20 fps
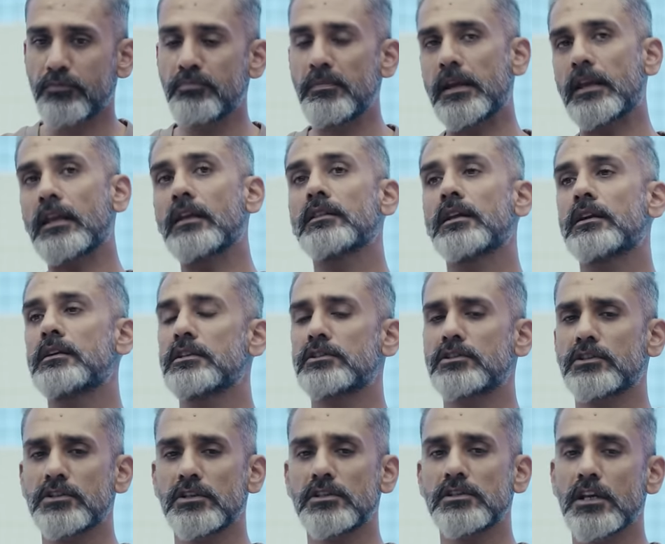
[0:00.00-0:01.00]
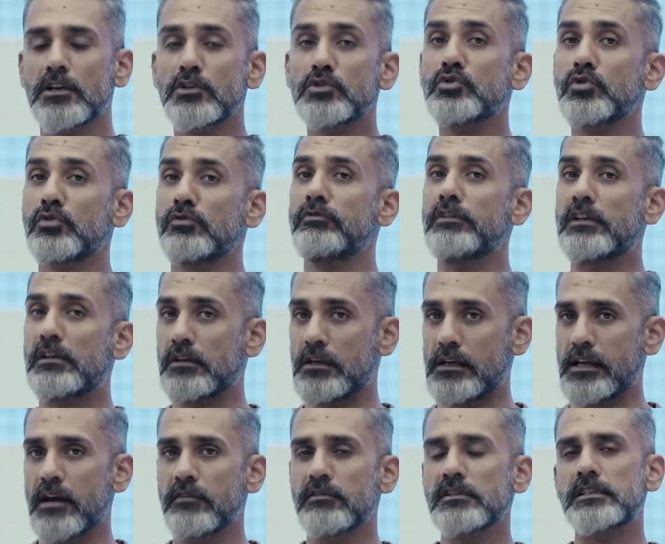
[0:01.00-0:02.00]
making that decision saying should we really
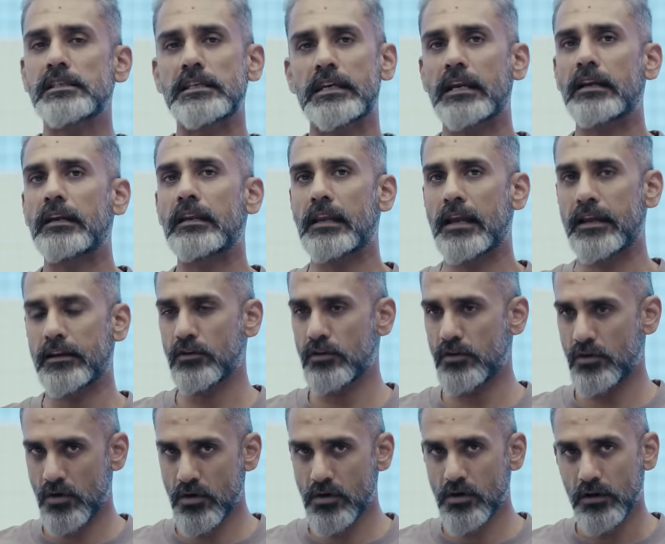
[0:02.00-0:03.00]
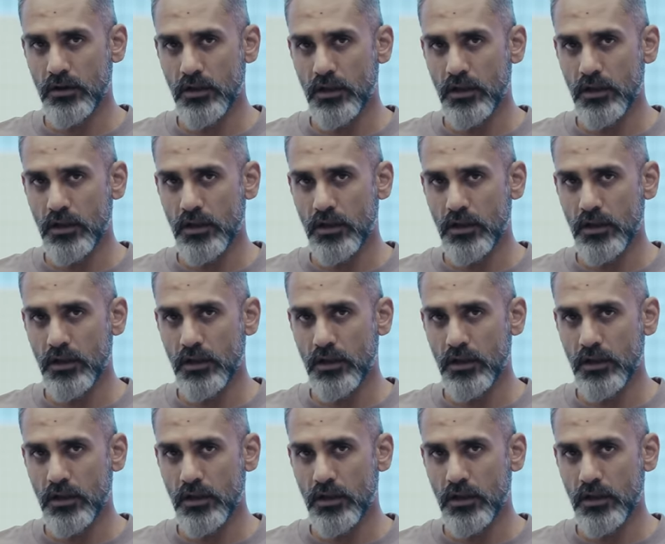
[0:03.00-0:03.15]
have a CKD line or not.